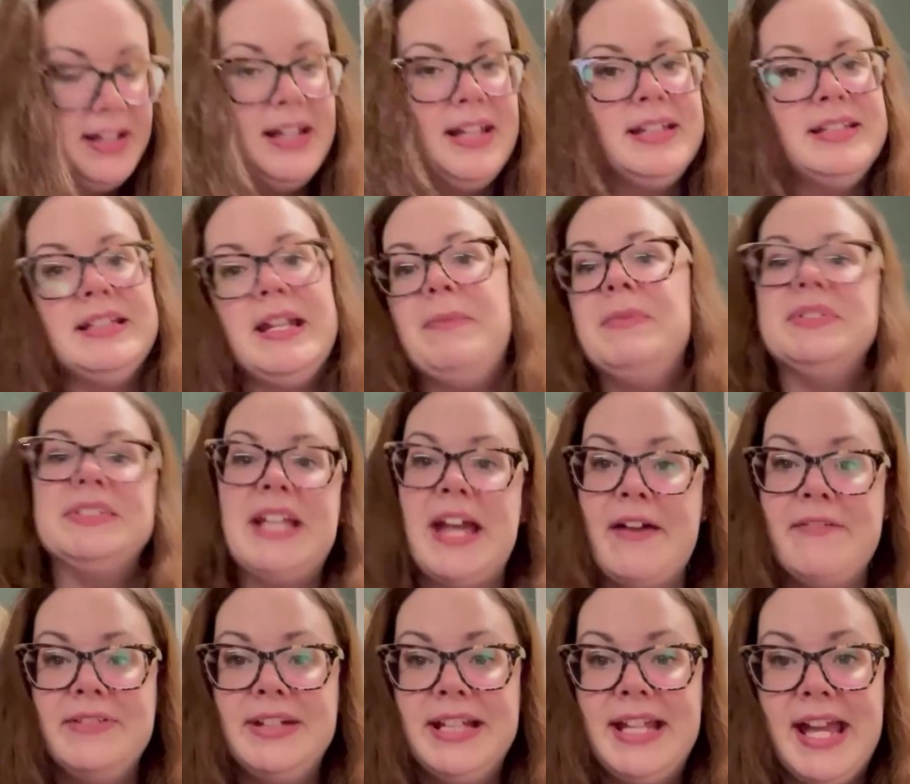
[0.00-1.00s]
His name is
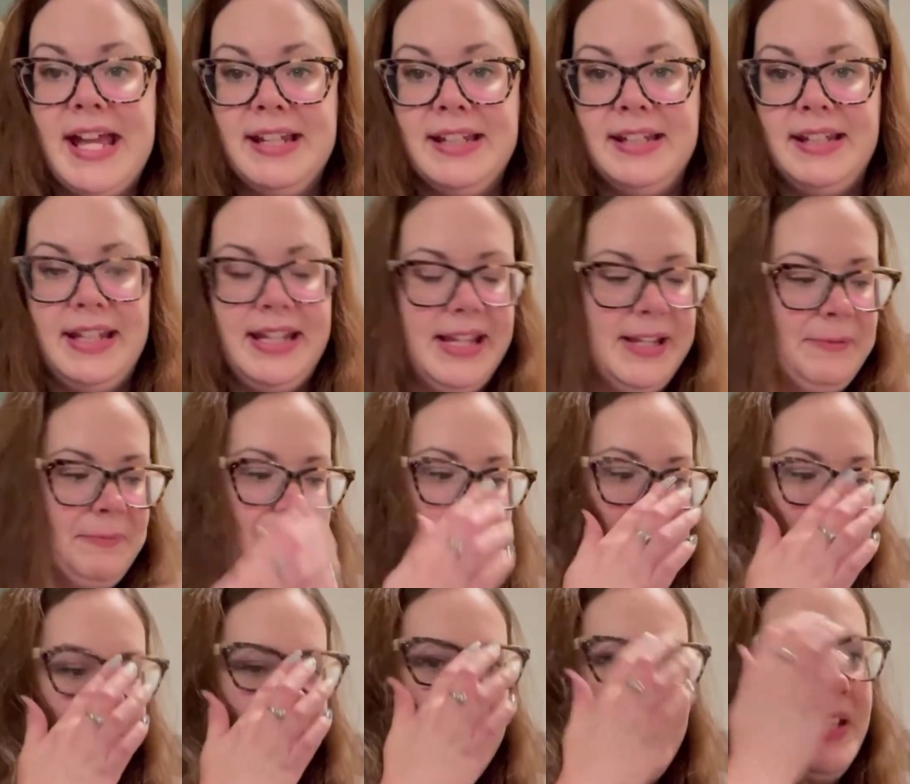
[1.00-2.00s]
Kevin Kennedy.
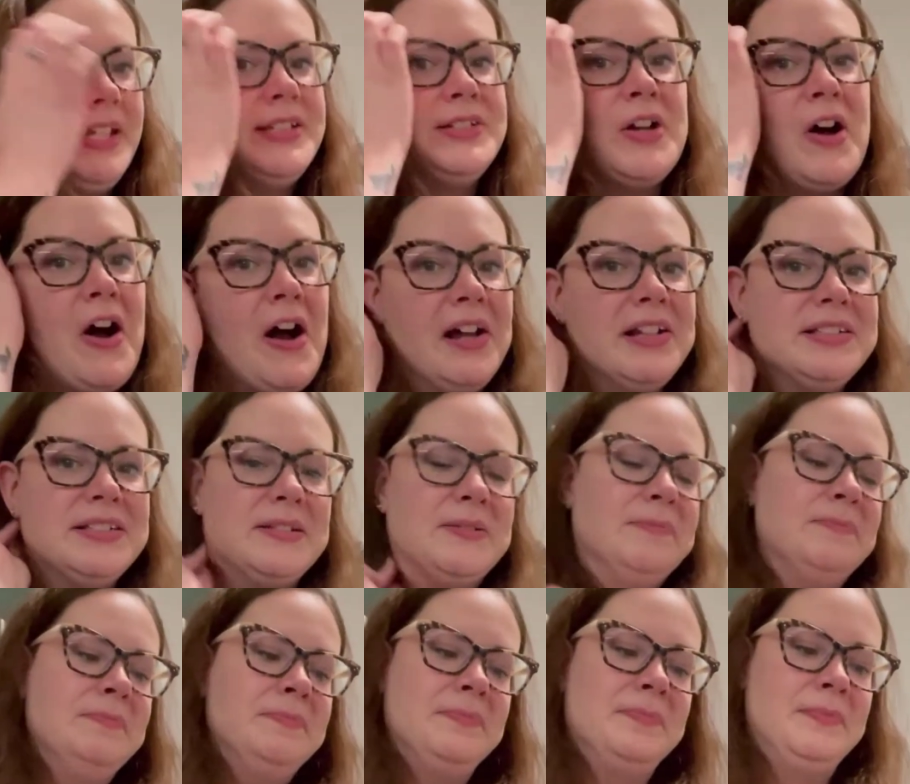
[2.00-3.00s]
He's
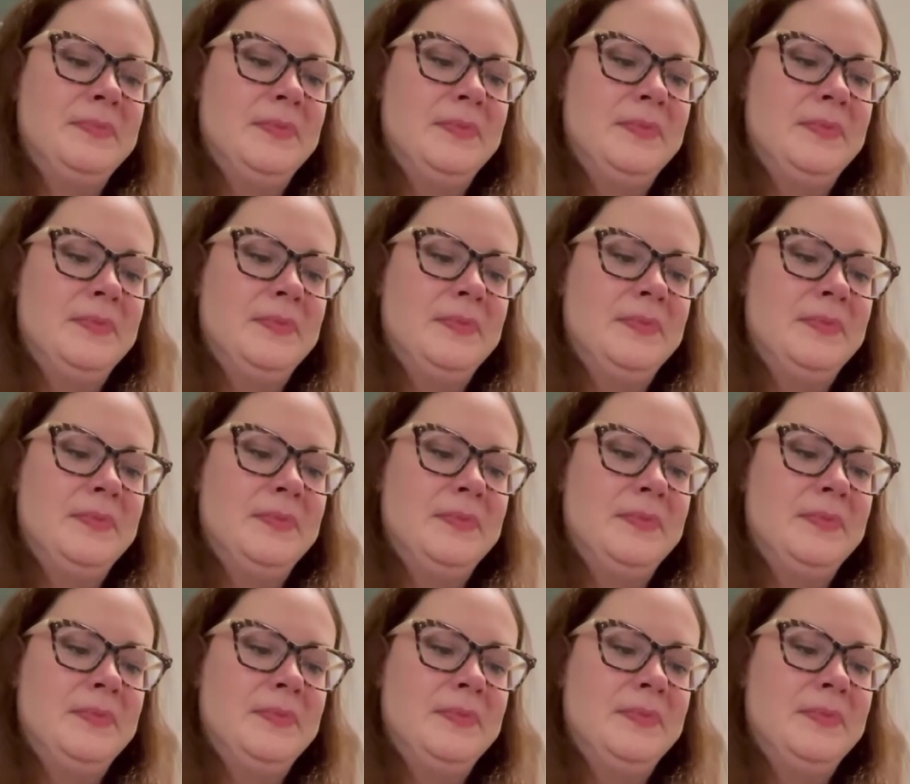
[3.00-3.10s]
awesome.